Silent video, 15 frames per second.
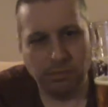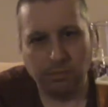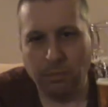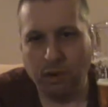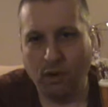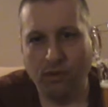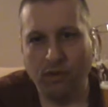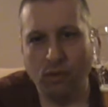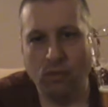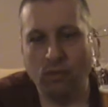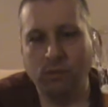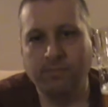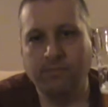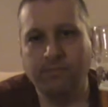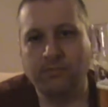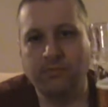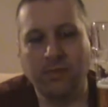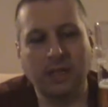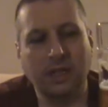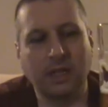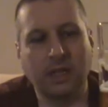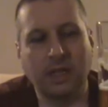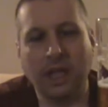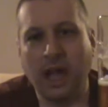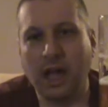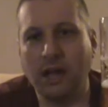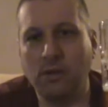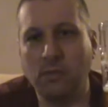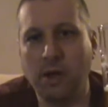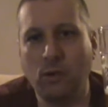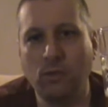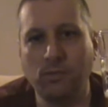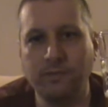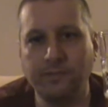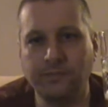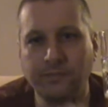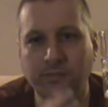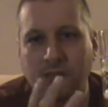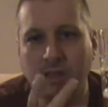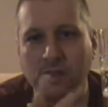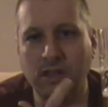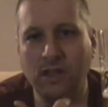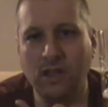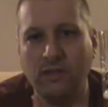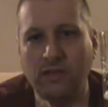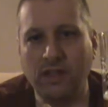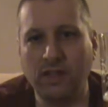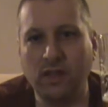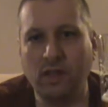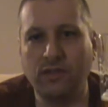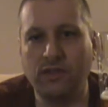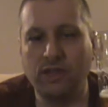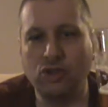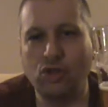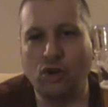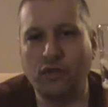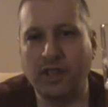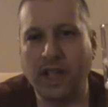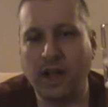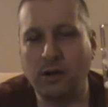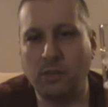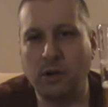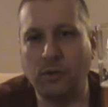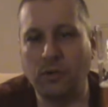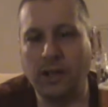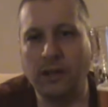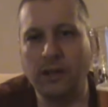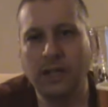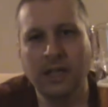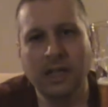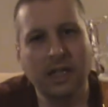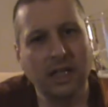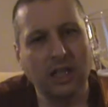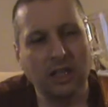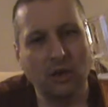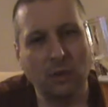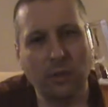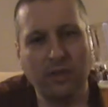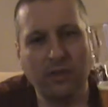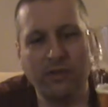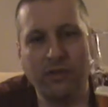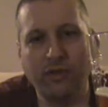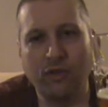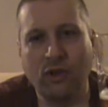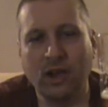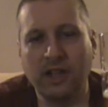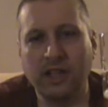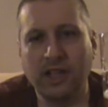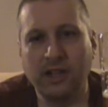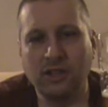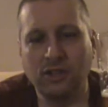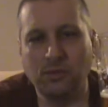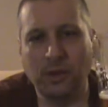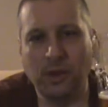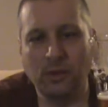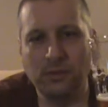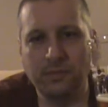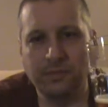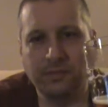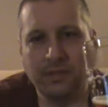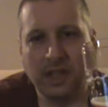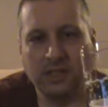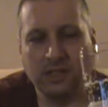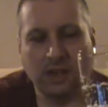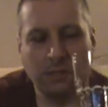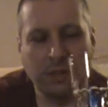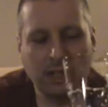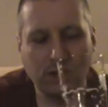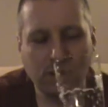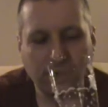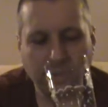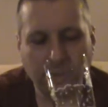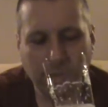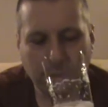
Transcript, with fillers: beautiful caramel, lovely, lovely soft caramel there. A little bit of fruit in there as well, as I mentioned.